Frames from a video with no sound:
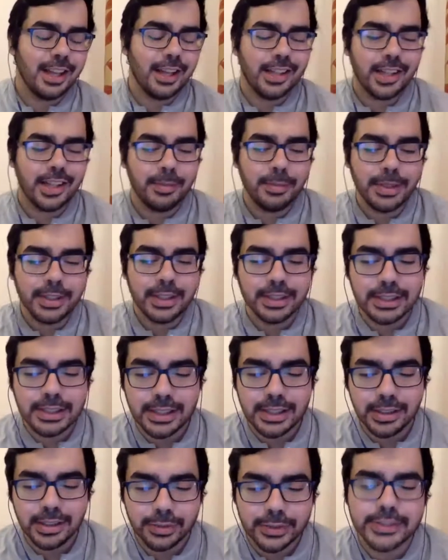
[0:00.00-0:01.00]
I mean the
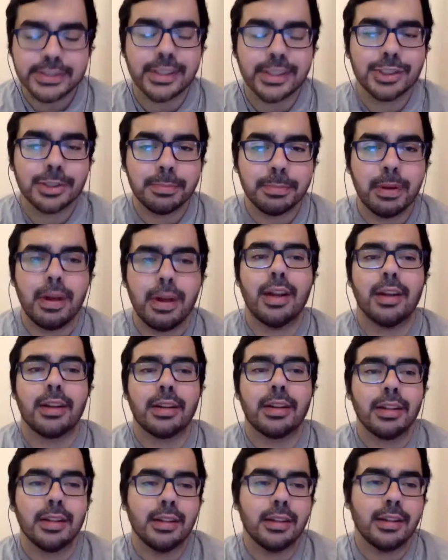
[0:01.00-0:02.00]
need for such a
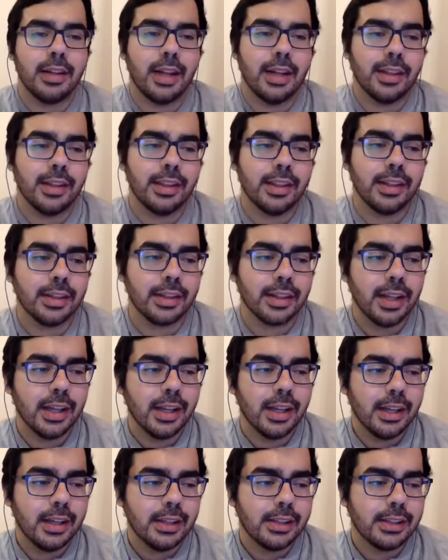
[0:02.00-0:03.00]
partner, I think,
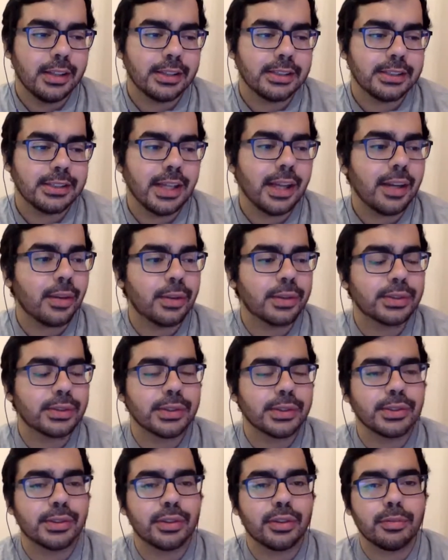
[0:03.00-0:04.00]
does that
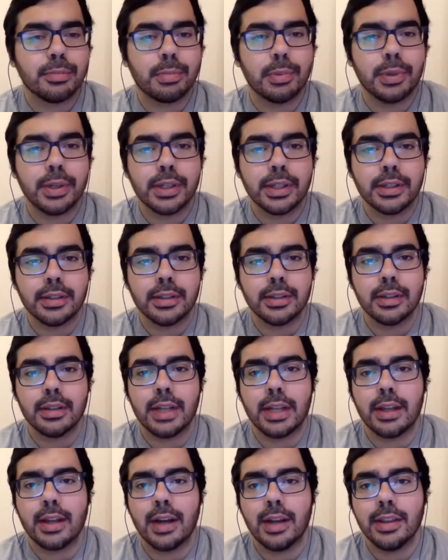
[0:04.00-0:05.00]
also sort of bring,
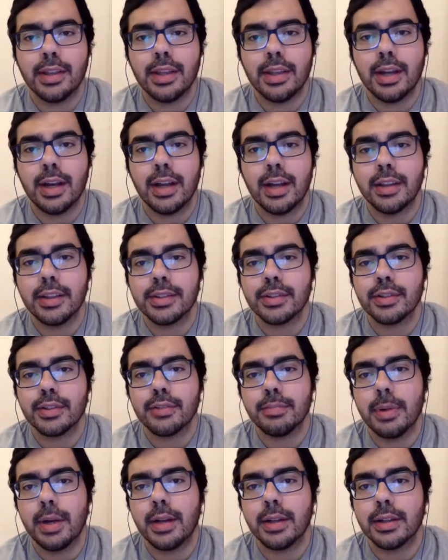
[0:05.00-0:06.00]
like, are there other sort
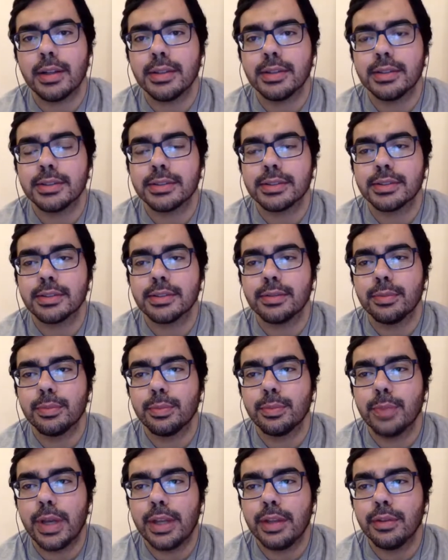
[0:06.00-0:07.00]
of partners
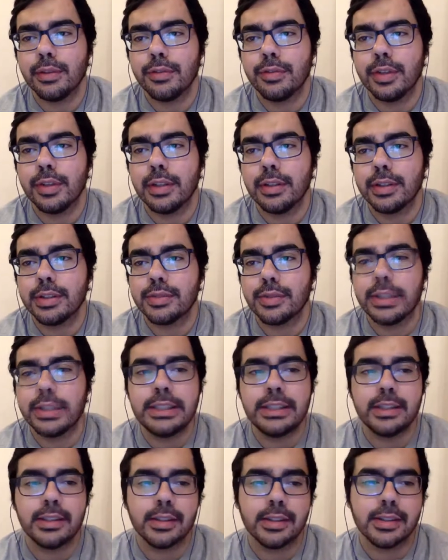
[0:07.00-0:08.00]
where you feel is really
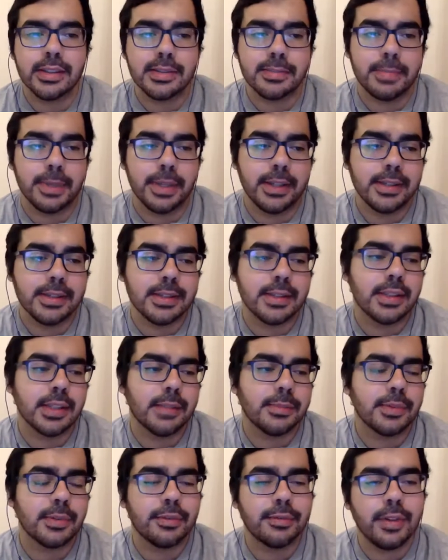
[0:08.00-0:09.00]
needed in the space in
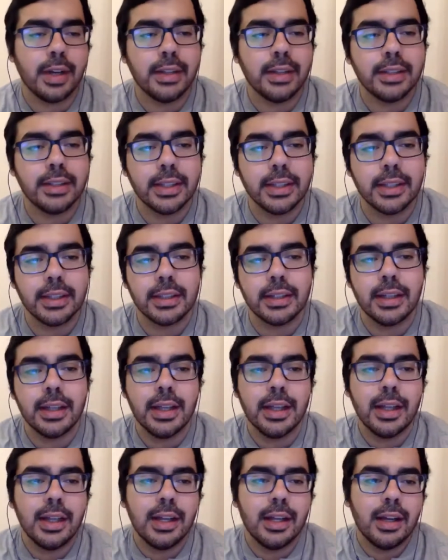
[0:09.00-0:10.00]
terms of funding,
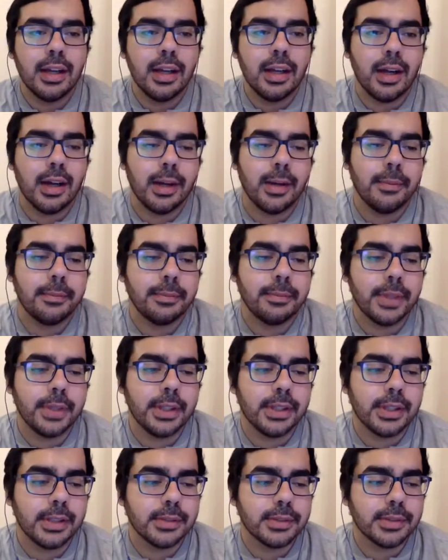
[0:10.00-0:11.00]

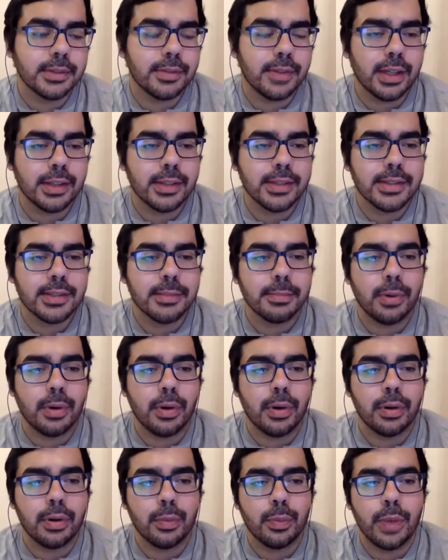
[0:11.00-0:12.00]
in terms of other
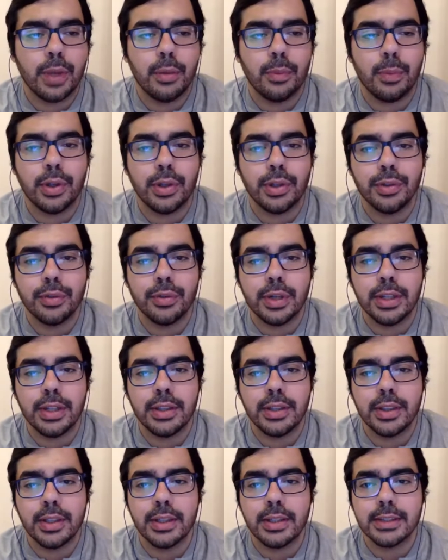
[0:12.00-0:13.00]
support? What do you really
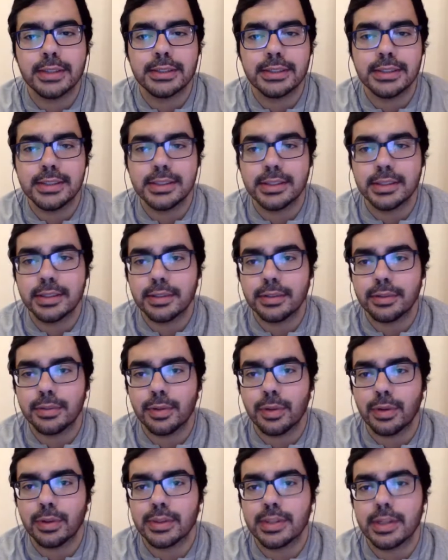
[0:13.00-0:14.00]
think is needed
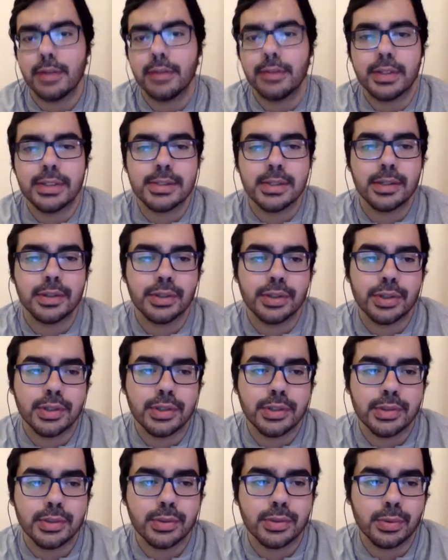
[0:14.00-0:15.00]
for some of these
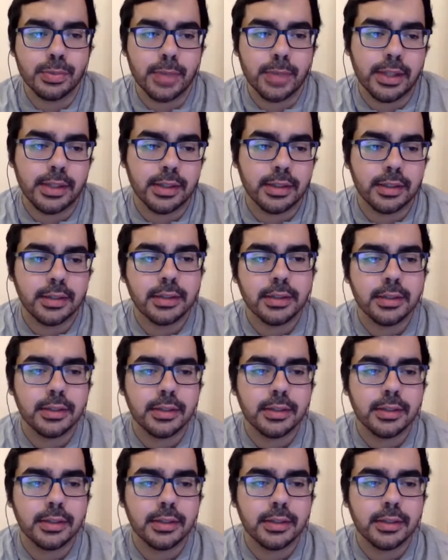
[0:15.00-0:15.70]
solutions to do better?